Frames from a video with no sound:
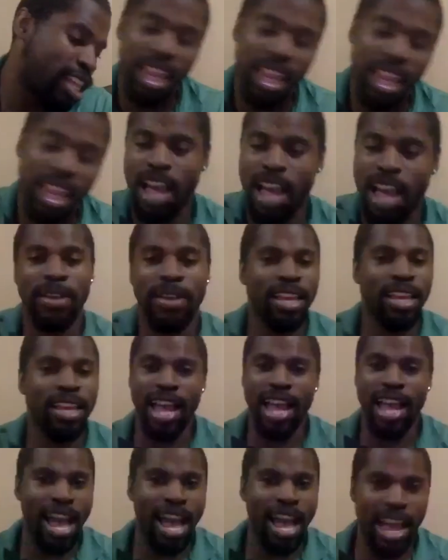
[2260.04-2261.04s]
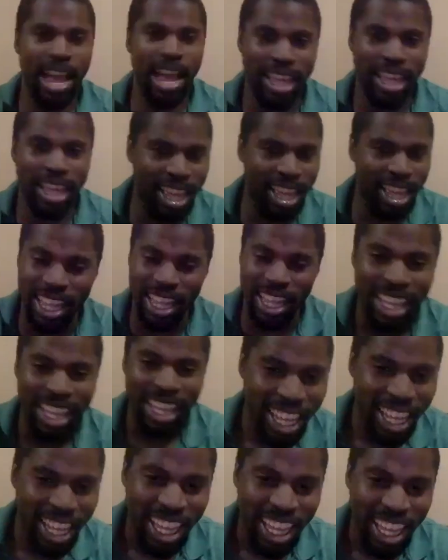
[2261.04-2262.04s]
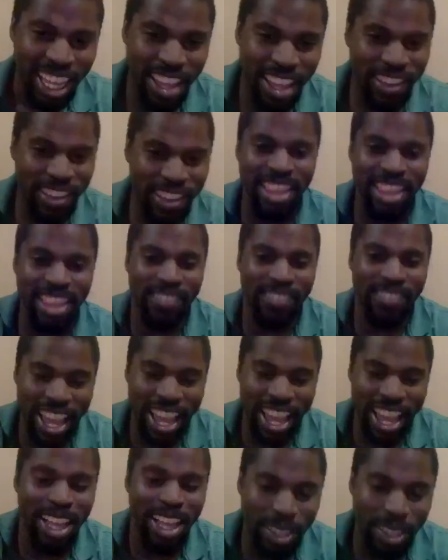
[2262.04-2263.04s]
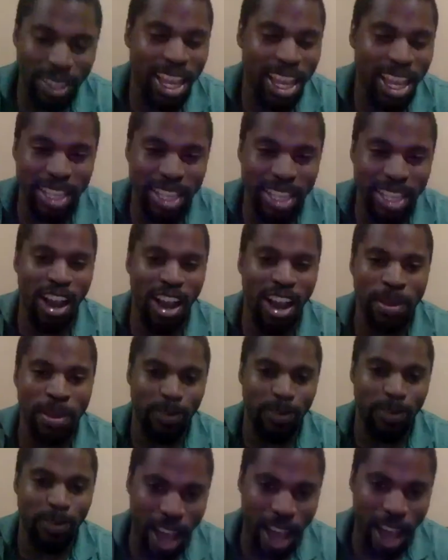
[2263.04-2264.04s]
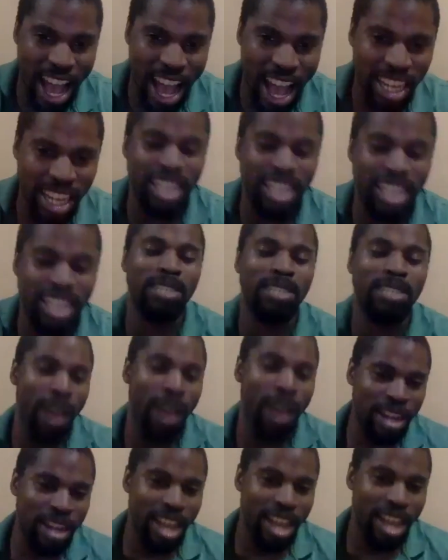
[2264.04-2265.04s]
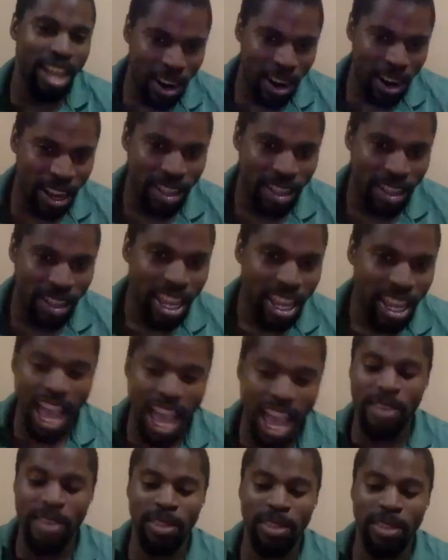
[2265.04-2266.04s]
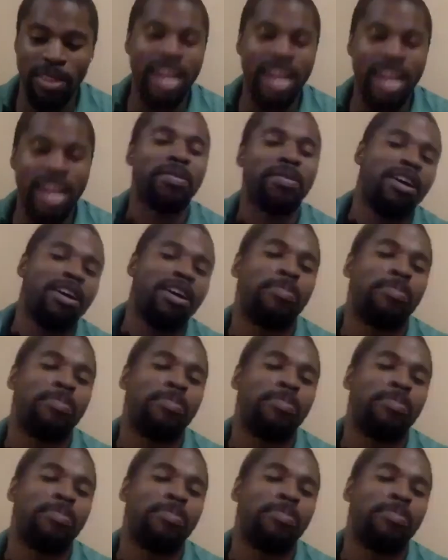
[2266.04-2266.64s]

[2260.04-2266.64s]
I mean, the man, you think his arm is fine in this modern era, and you let him go